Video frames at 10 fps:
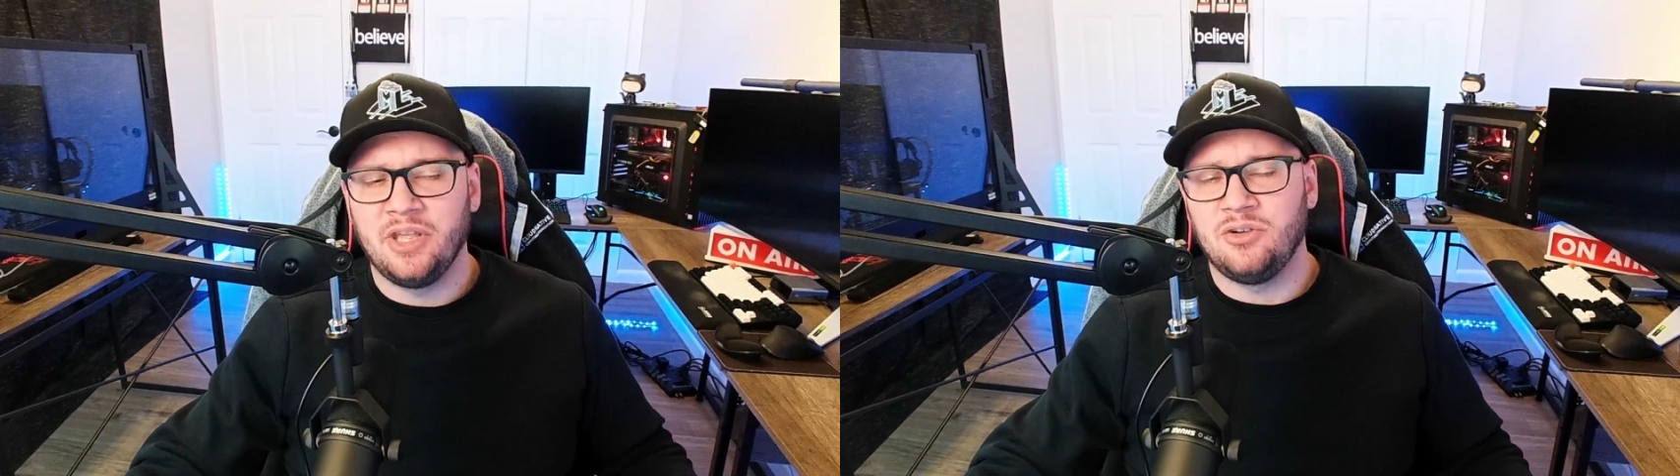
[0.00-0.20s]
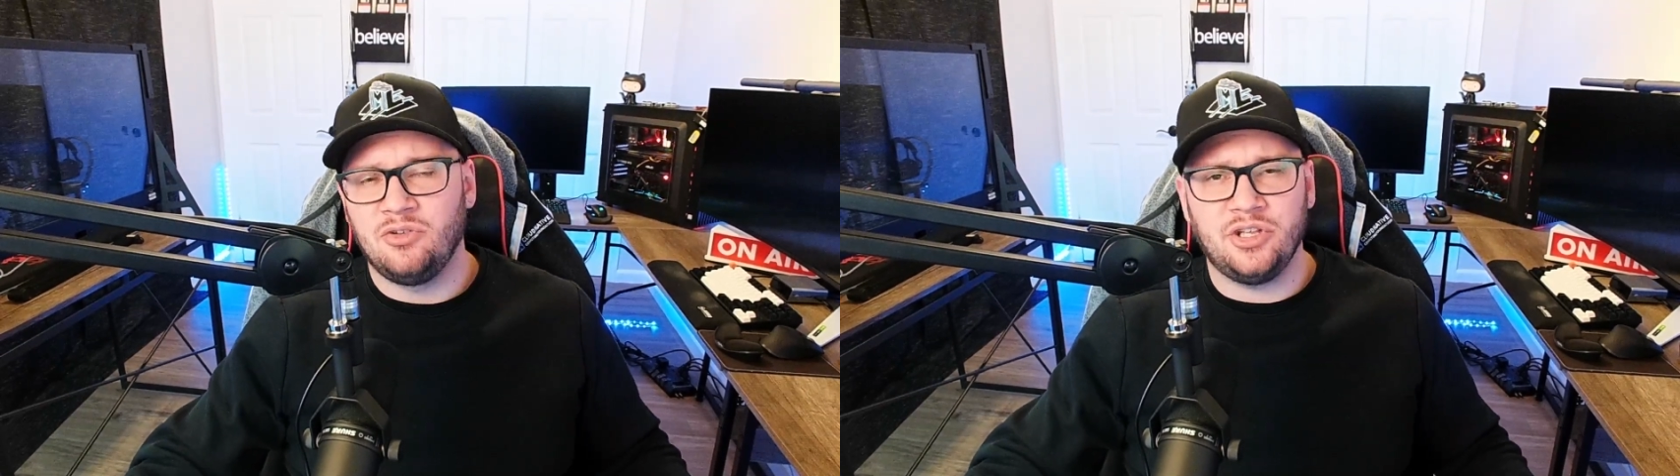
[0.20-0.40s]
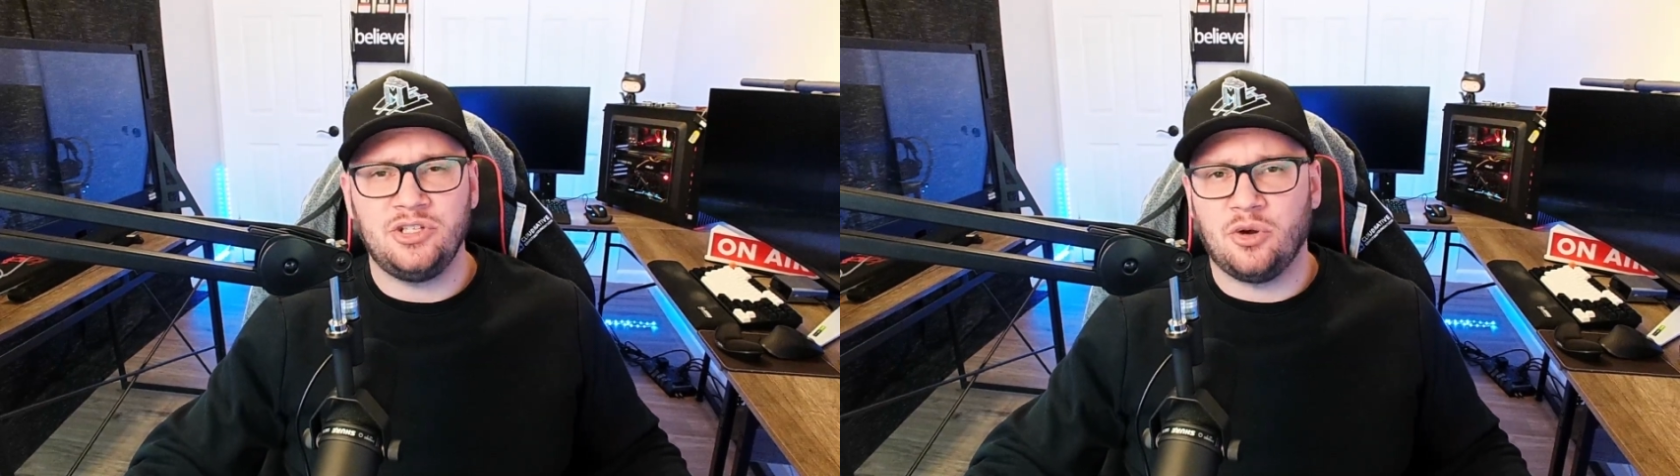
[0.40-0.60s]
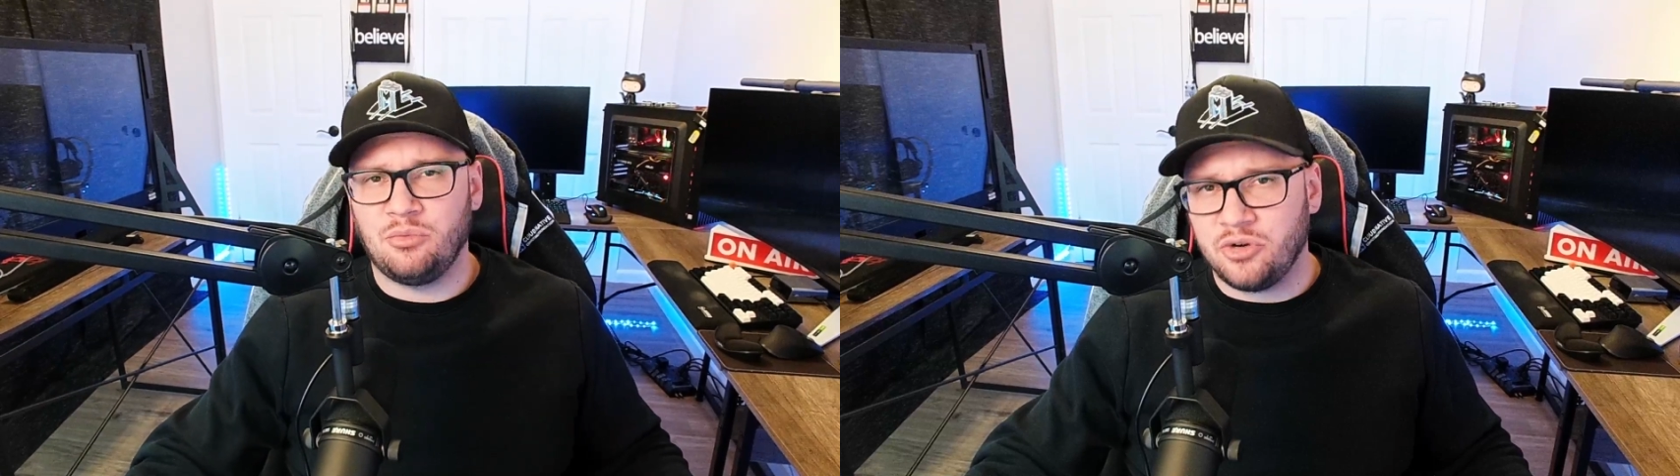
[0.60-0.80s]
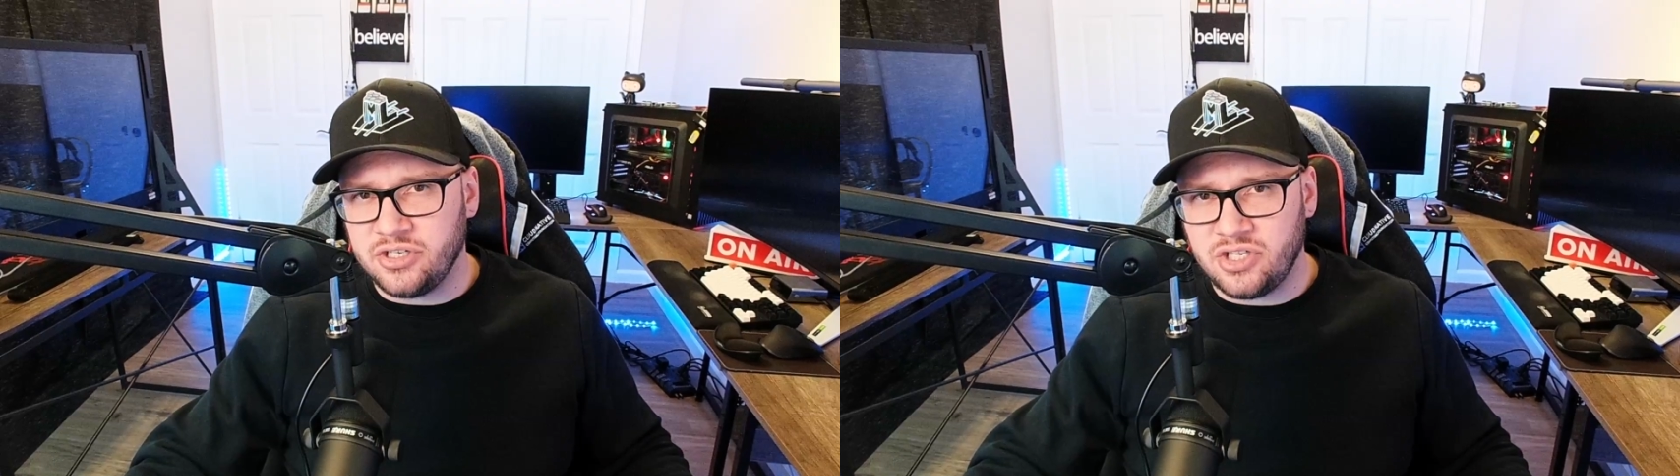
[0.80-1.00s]
Really do
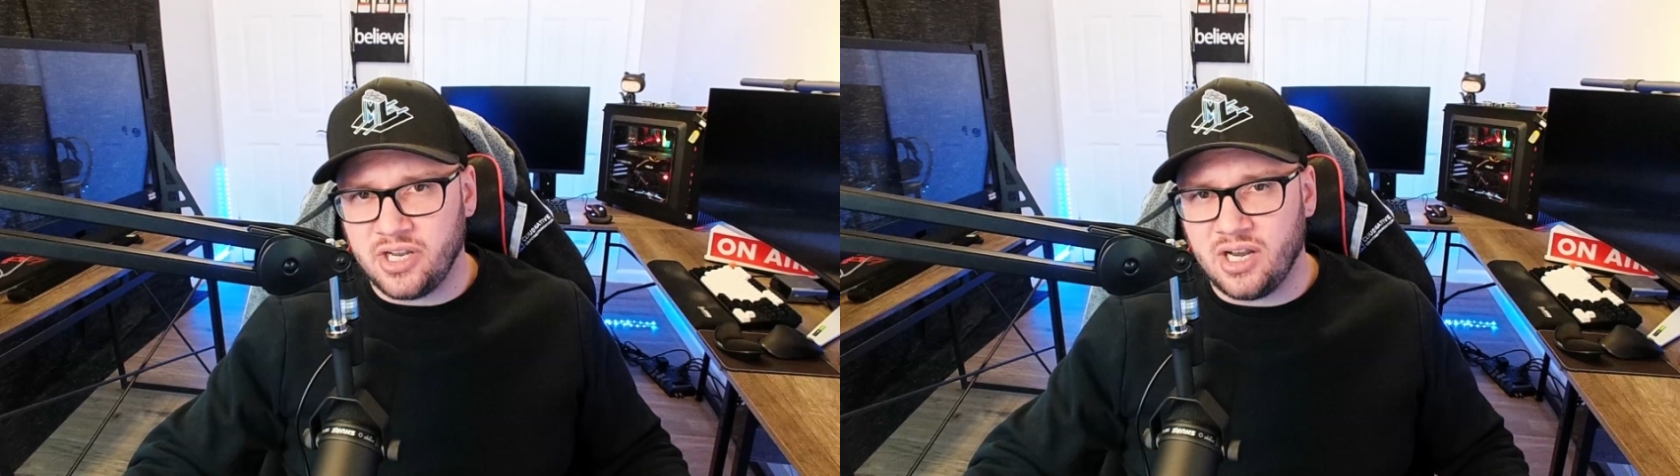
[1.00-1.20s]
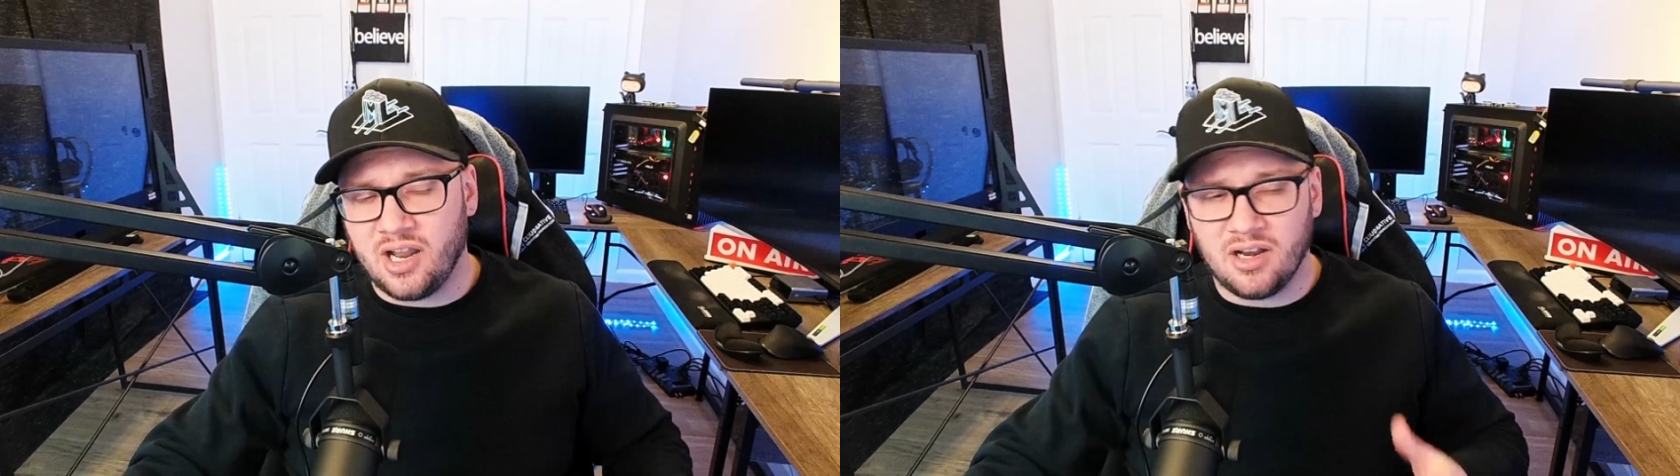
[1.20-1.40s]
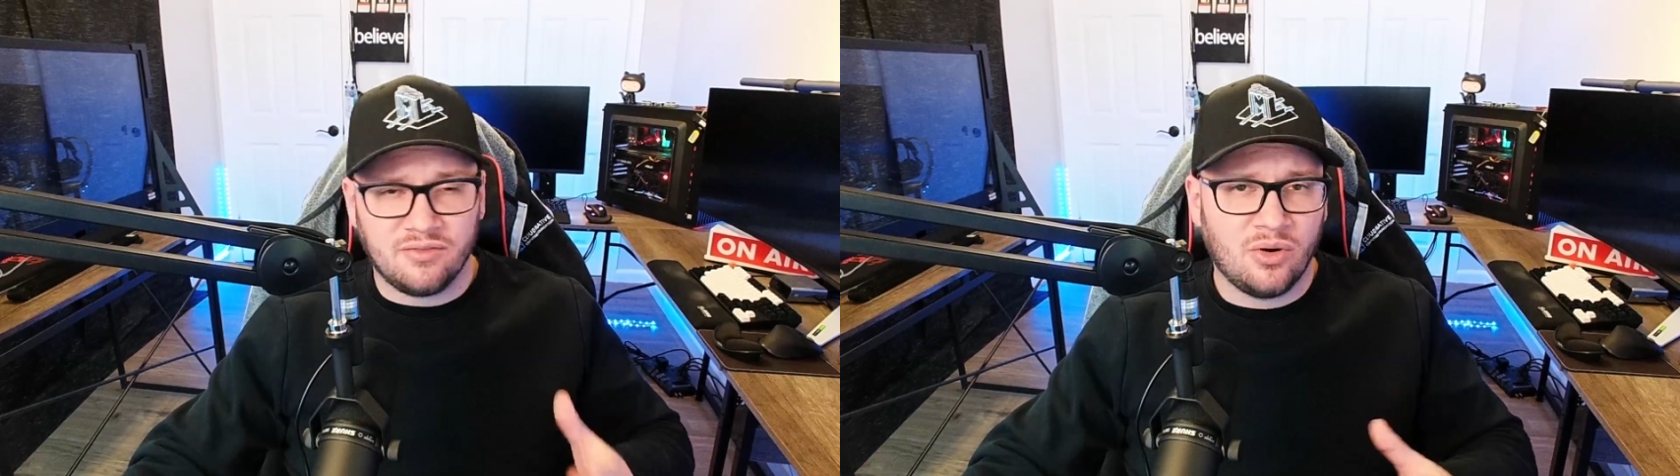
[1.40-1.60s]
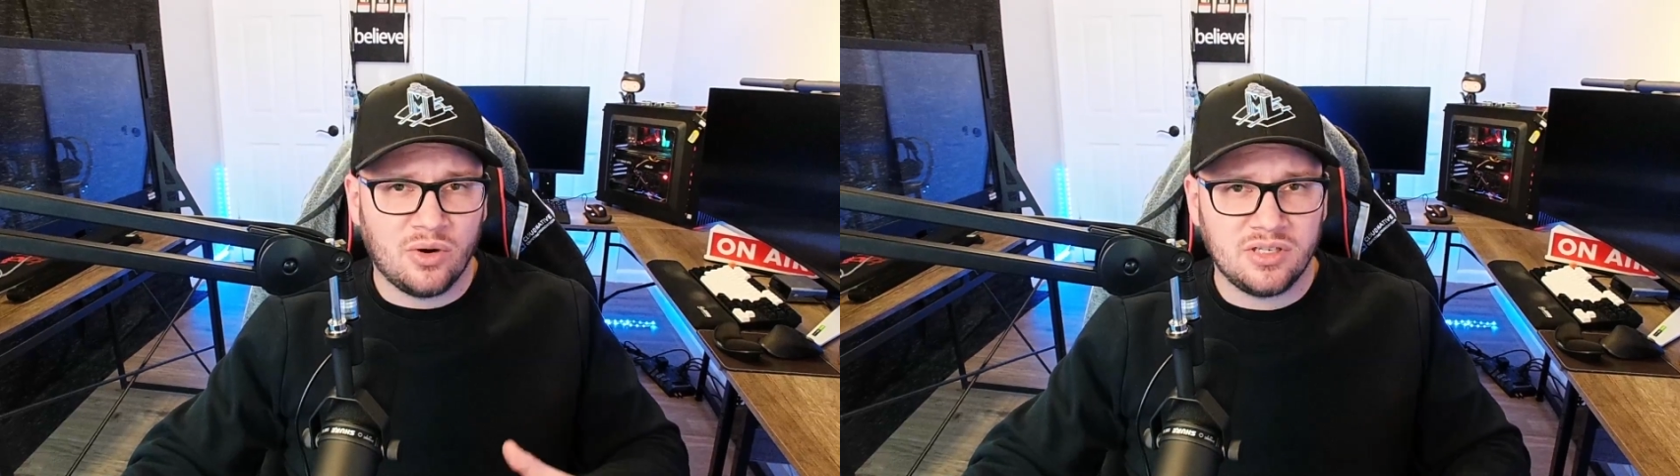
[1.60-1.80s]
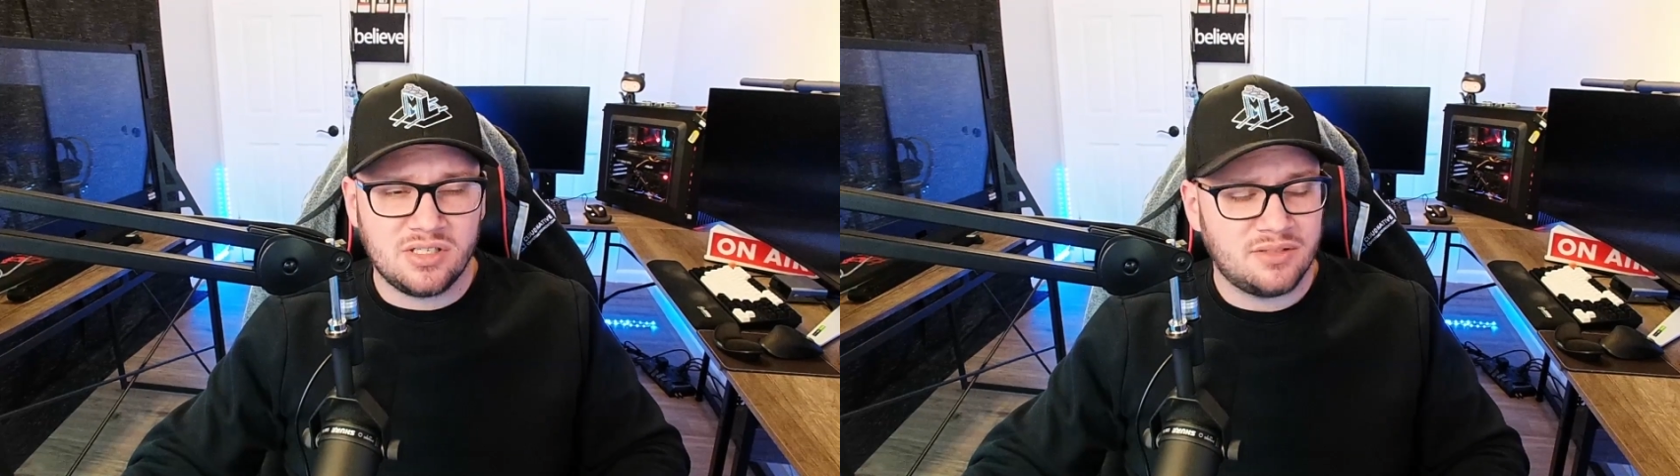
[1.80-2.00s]
appreciate it. And of
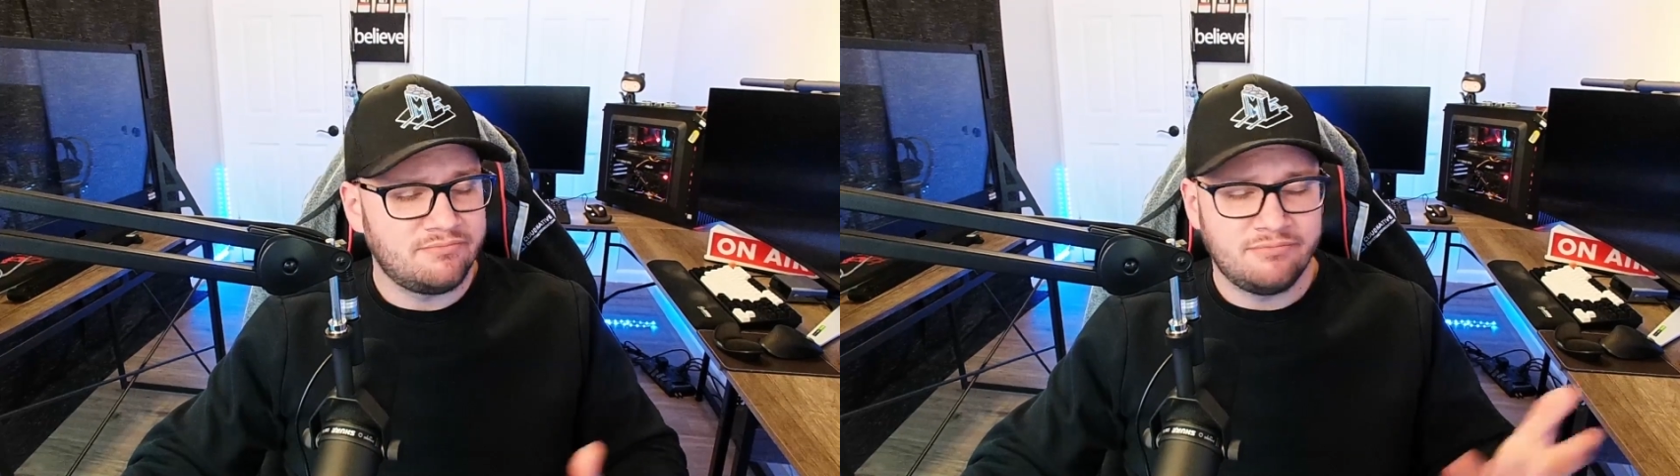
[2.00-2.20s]
course,